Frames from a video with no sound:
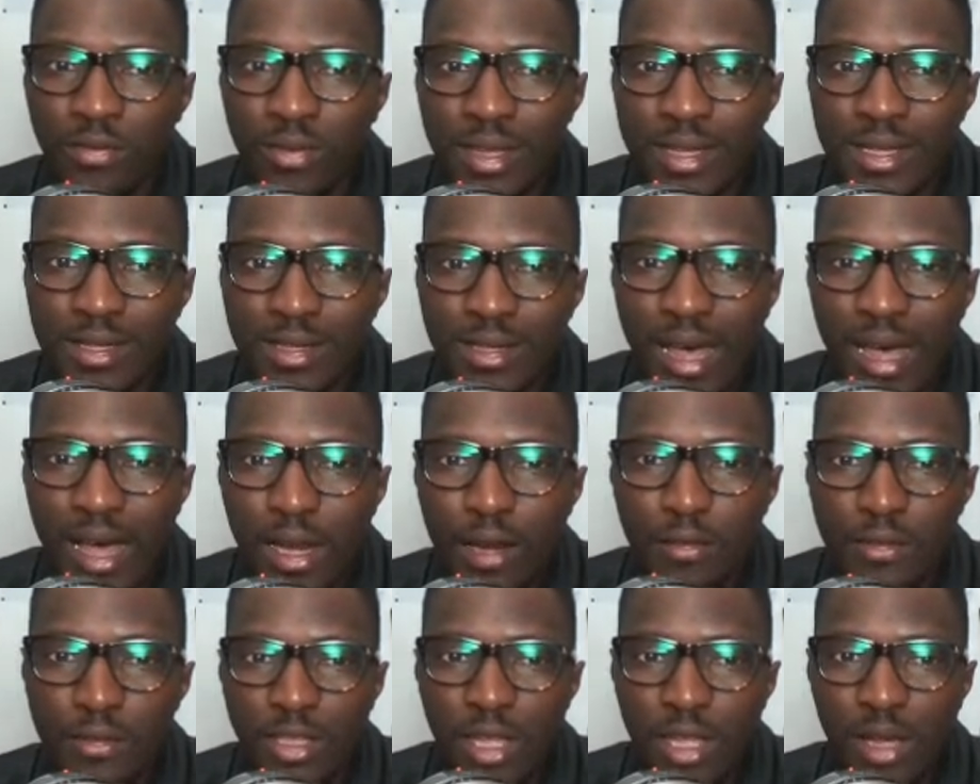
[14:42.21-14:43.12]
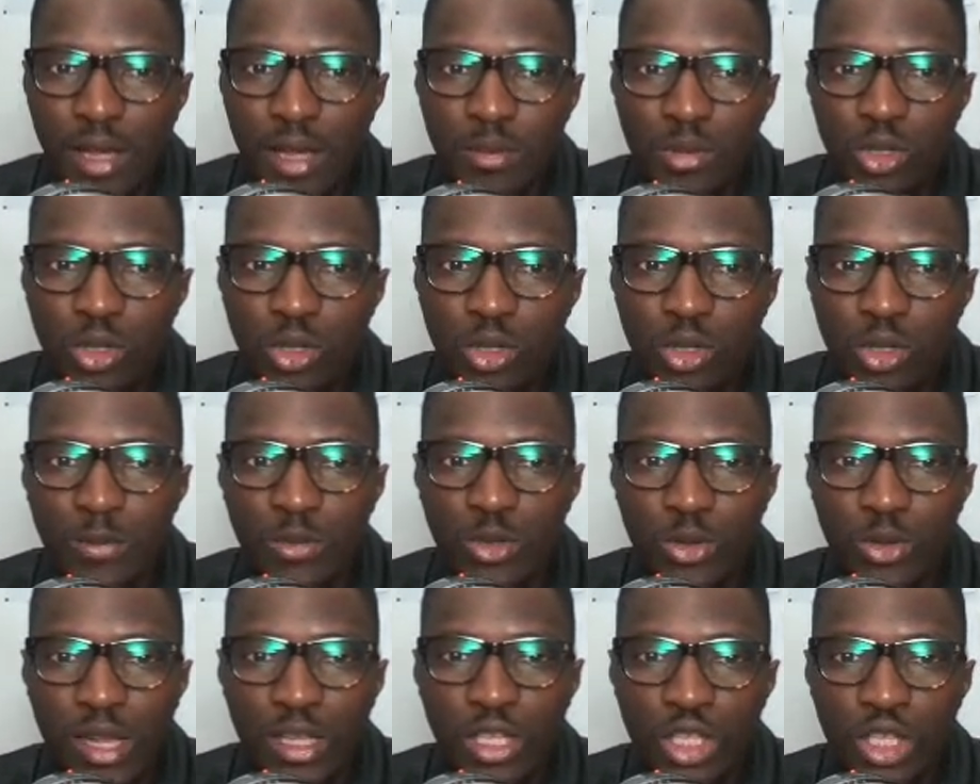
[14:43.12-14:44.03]
this kind of same
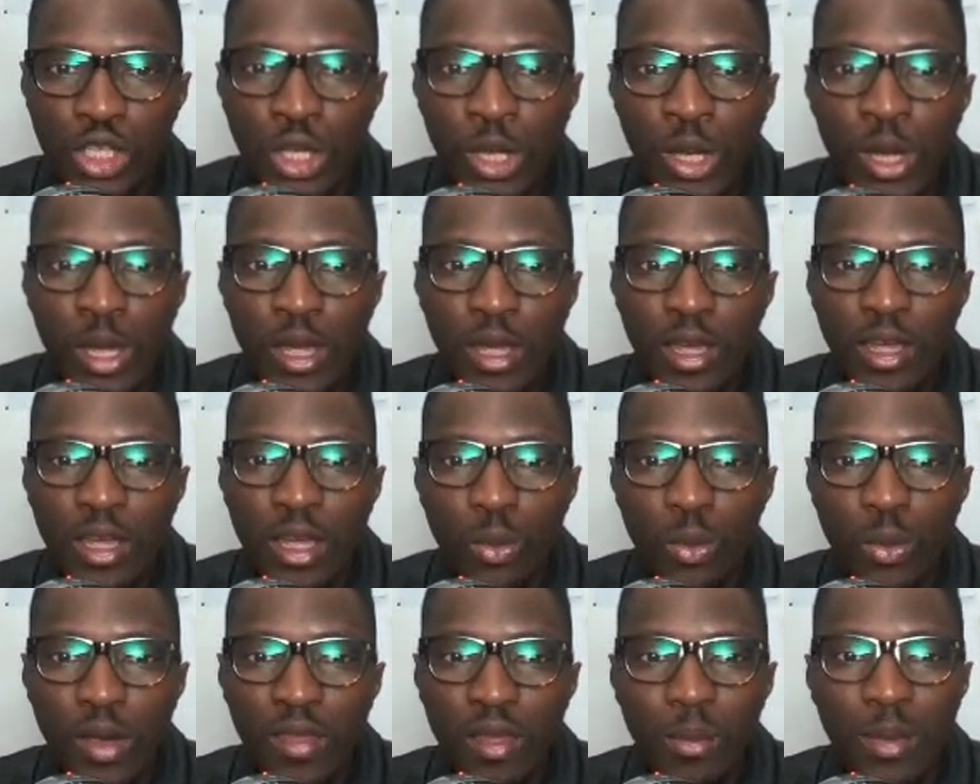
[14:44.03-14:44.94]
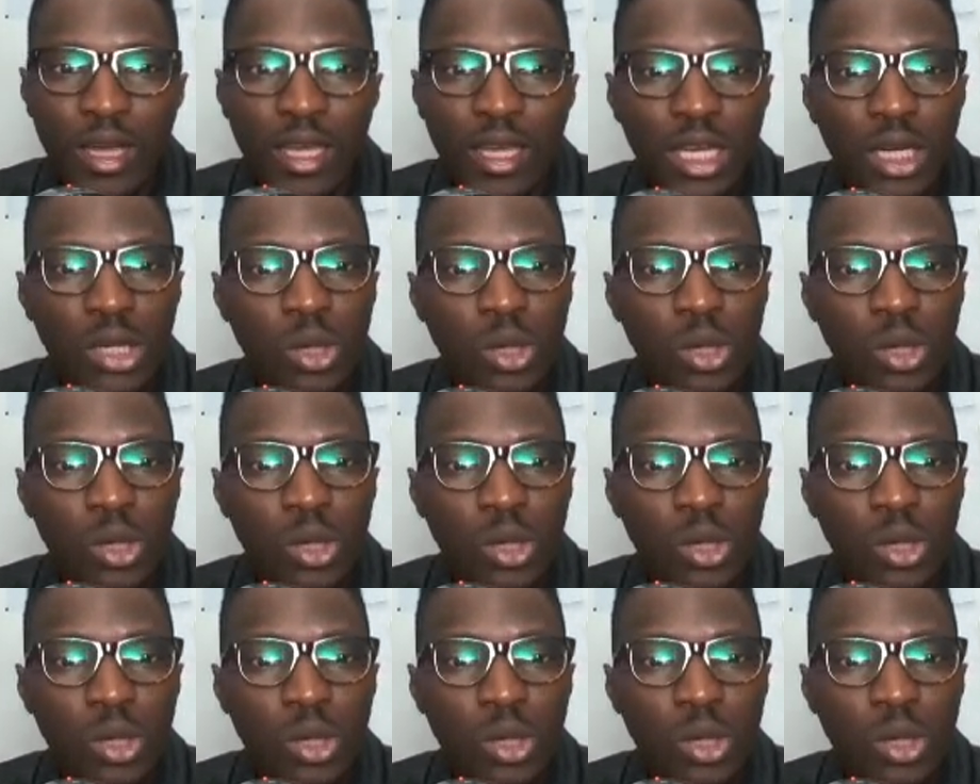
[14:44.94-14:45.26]
strategy where the market